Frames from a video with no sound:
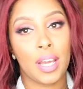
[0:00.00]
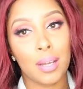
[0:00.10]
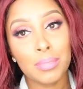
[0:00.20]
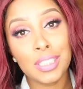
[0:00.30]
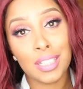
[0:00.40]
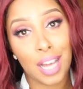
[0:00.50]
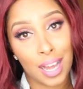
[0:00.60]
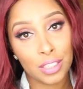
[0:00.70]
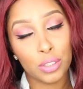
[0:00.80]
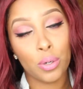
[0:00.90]
it comes to
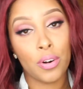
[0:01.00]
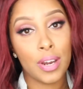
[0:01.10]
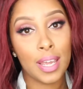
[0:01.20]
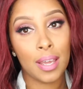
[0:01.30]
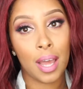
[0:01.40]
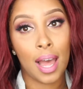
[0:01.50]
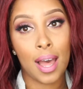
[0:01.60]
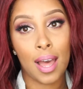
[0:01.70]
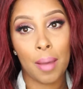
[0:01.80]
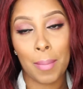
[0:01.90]
contouring,
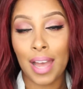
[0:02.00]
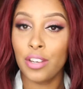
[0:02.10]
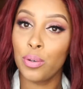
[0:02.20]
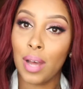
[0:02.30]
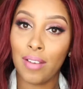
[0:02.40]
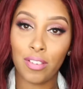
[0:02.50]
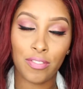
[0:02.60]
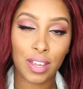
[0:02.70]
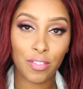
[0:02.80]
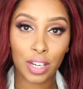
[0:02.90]
I do have a
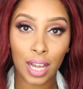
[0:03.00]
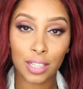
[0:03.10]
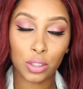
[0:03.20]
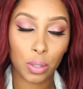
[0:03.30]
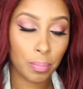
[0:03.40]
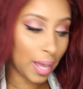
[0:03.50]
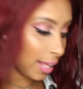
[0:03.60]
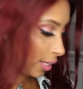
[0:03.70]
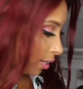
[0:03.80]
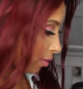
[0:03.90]
favorite contour
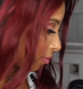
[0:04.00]
palette.